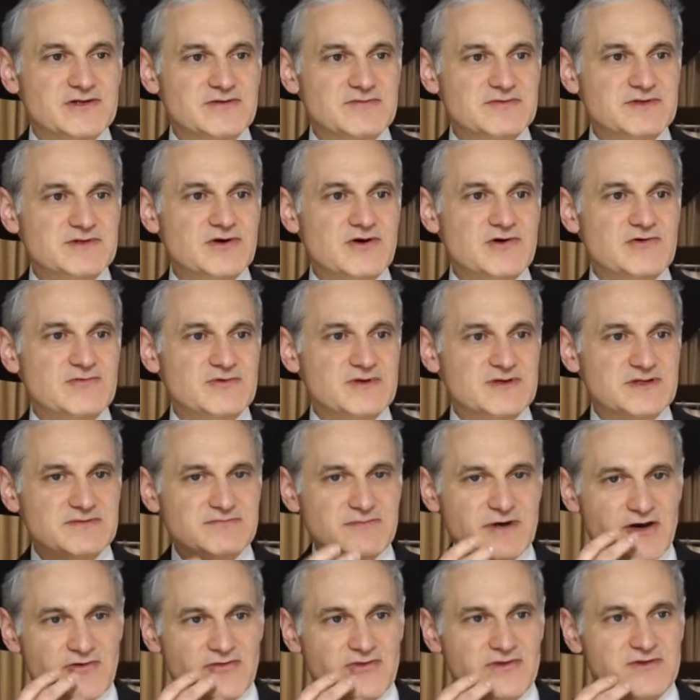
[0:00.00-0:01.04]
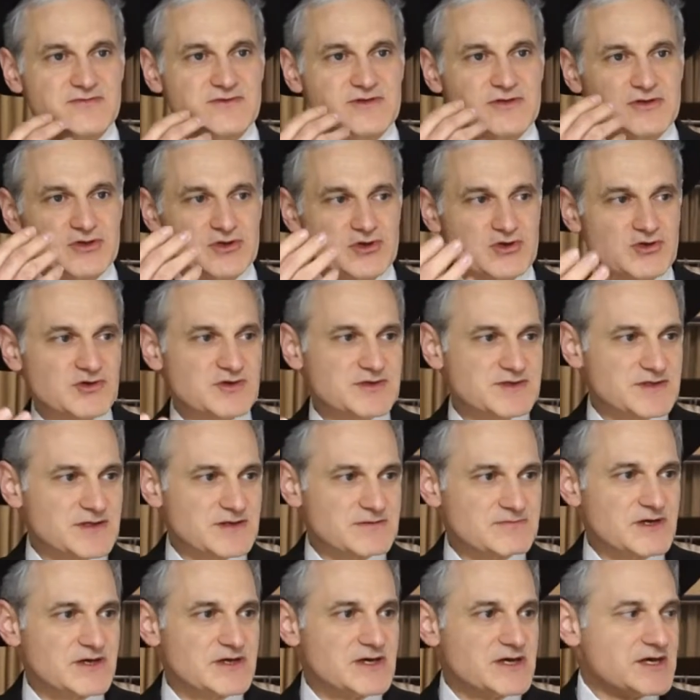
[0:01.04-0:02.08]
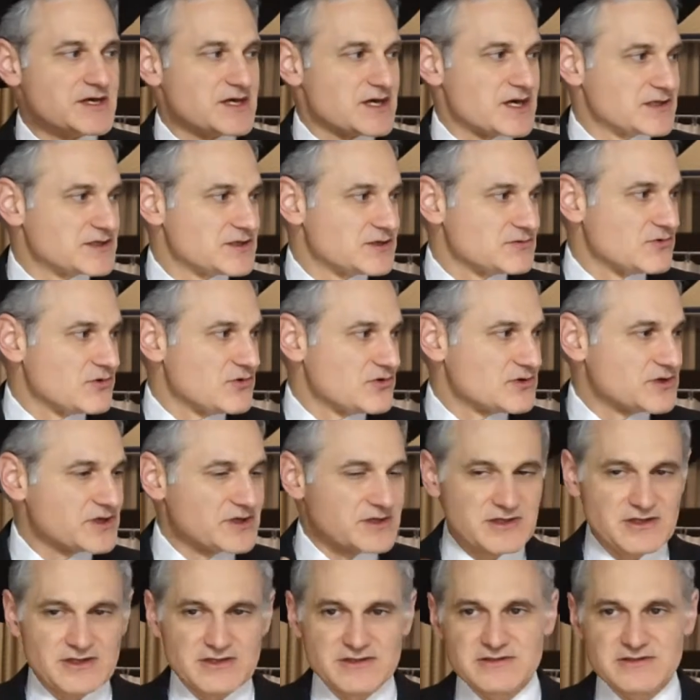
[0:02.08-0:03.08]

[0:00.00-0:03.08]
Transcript: He was going with his mouth, he was going to curse them, and they were all going